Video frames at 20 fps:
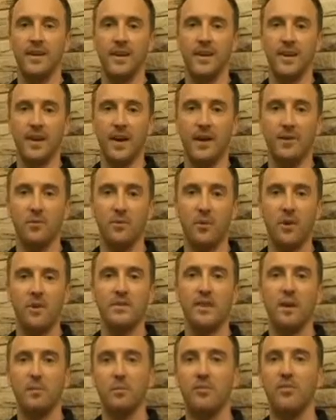Okay, and
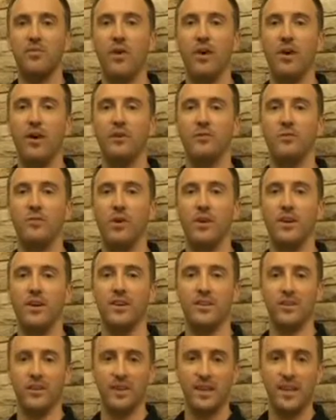reason number 5
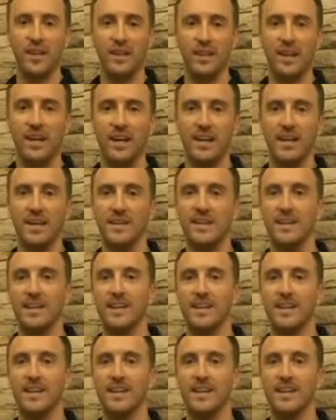why you're not getting laid